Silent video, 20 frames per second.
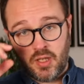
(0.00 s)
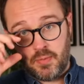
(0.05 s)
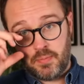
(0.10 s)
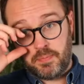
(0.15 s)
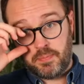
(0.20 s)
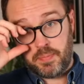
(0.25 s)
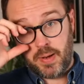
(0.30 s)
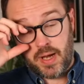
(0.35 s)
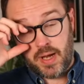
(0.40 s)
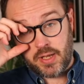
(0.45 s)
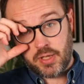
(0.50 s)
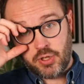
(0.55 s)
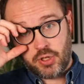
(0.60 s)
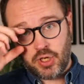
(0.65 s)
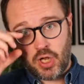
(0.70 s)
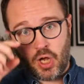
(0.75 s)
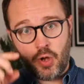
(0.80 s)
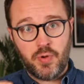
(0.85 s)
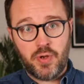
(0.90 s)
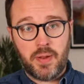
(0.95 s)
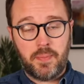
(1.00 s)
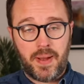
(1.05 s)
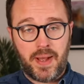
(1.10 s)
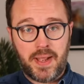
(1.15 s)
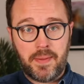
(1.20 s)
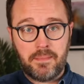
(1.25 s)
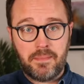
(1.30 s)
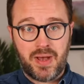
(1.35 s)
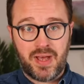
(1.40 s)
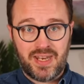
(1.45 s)
but you can only pay
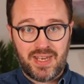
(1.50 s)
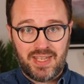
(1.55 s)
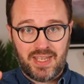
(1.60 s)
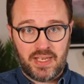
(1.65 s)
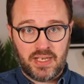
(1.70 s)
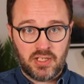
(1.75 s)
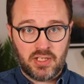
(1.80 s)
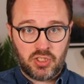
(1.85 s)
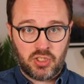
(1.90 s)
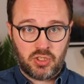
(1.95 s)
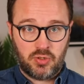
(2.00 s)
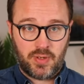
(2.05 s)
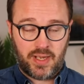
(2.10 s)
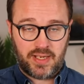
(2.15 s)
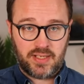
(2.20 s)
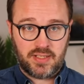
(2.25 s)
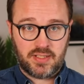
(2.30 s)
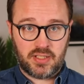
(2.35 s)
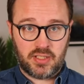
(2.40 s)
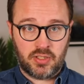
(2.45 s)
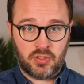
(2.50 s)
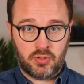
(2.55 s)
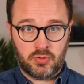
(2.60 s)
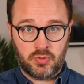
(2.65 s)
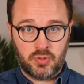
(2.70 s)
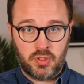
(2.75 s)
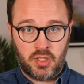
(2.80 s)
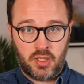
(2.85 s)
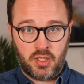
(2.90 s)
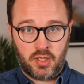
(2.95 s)
money into a
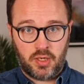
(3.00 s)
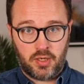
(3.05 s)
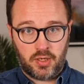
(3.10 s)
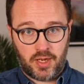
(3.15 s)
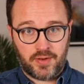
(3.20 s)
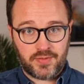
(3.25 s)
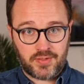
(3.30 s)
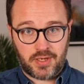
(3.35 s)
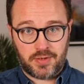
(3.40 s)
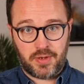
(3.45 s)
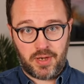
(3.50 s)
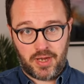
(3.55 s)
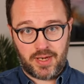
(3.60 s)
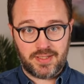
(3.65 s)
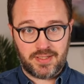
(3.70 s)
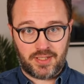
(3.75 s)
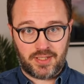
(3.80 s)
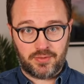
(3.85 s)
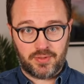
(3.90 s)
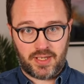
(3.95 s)
single Lifetime ISA.